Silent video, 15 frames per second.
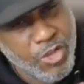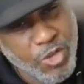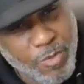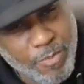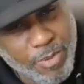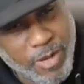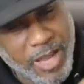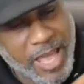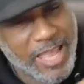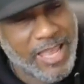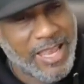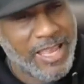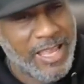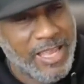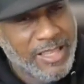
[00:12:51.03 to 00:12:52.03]
You
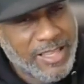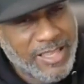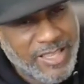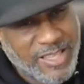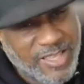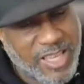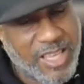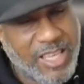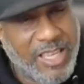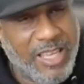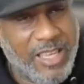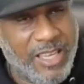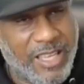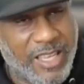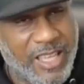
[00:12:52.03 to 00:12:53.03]
plant the
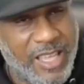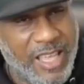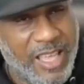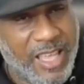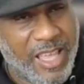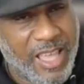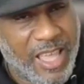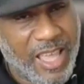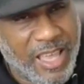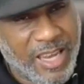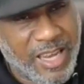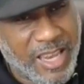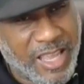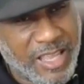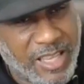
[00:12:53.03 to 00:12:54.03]
seed
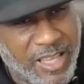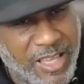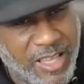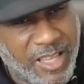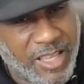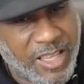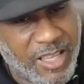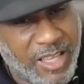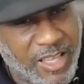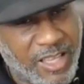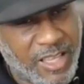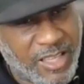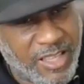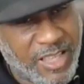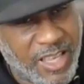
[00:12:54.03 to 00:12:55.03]
and,
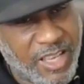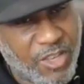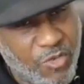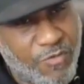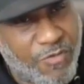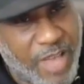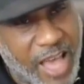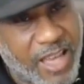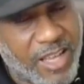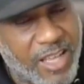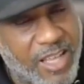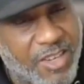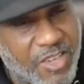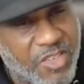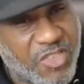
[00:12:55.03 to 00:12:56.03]
and, then you've got
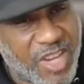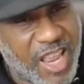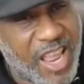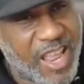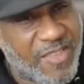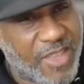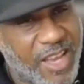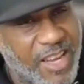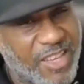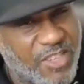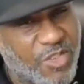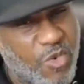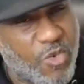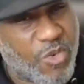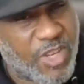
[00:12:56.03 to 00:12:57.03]
to understand that
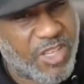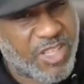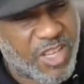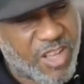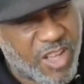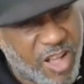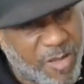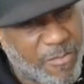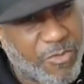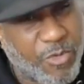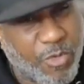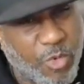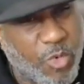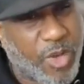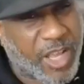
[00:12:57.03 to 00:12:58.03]
it's going to come
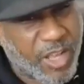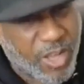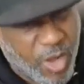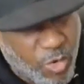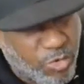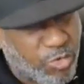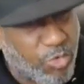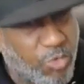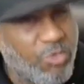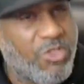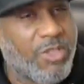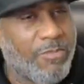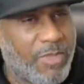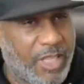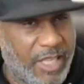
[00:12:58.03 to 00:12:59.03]
through and go through
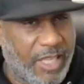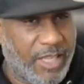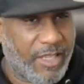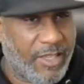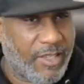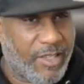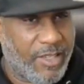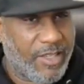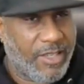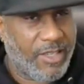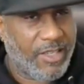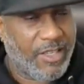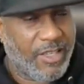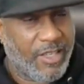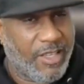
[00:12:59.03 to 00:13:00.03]
some things.
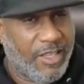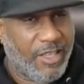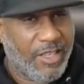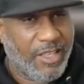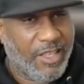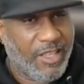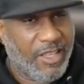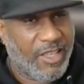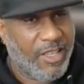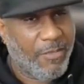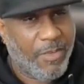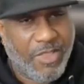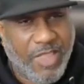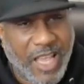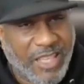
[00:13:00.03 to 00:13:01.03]

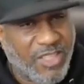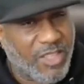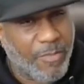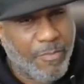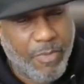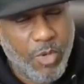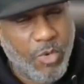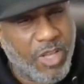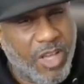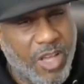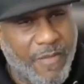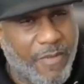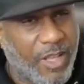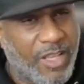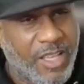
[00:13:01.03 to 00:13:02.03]
But that's the beauty
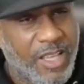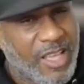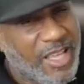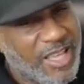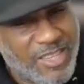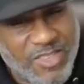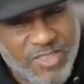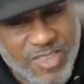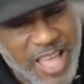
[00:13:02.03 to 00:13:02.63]
of it. It's